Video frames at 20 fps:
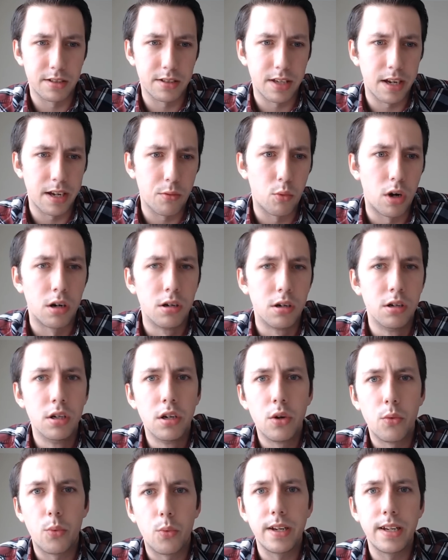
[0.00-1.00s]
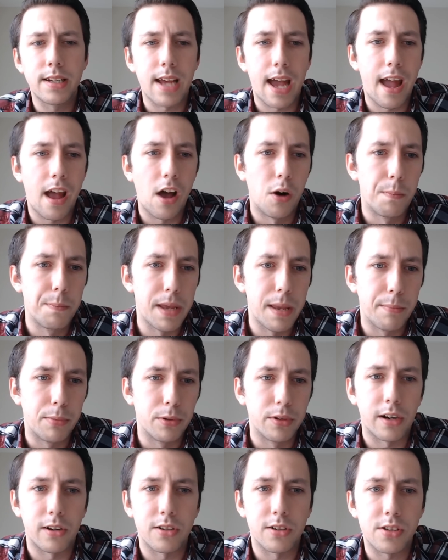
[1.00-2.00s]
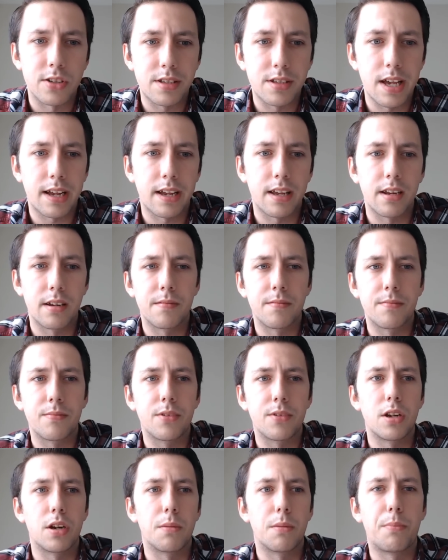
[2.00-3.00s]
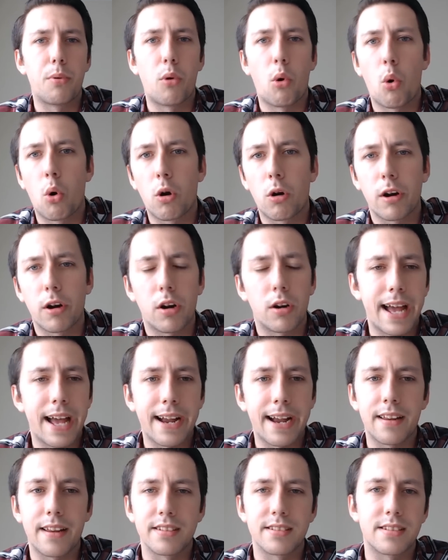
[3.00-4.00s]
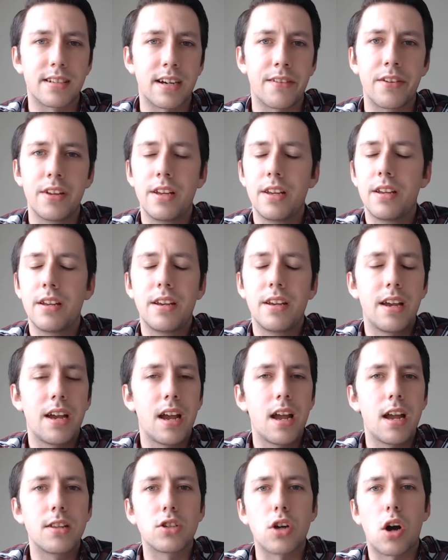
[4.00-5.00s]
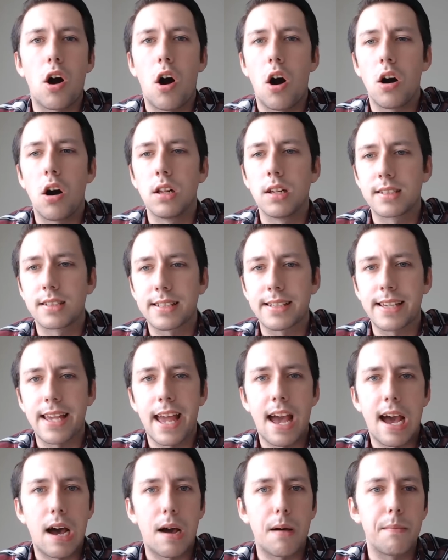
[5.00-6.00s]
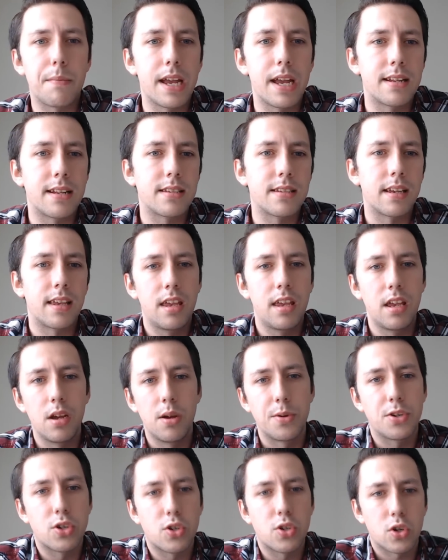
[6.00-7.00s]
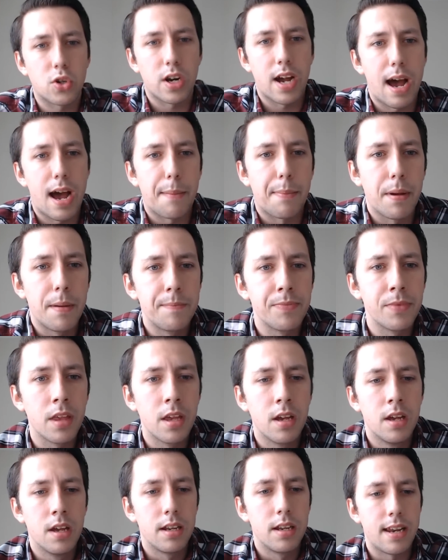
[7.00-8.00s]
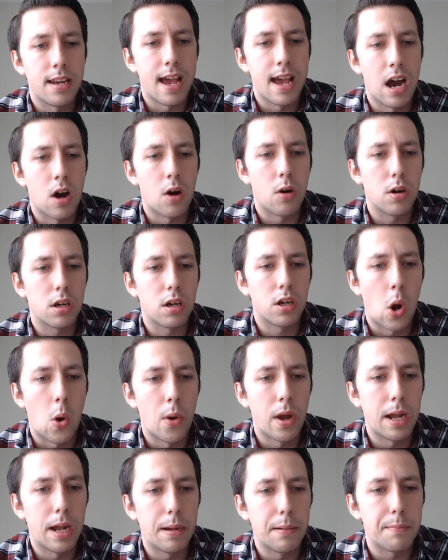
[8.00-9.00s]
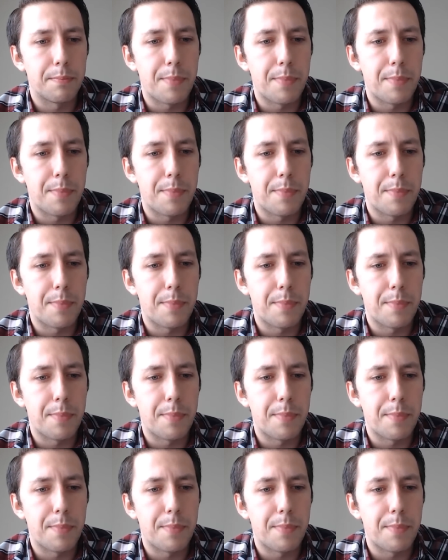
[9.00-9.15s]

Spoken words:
it's like, well, we need to help people that are sick and, you know, poor and all that kind of stuff. It's all a scam. It's a huge trap. Now, going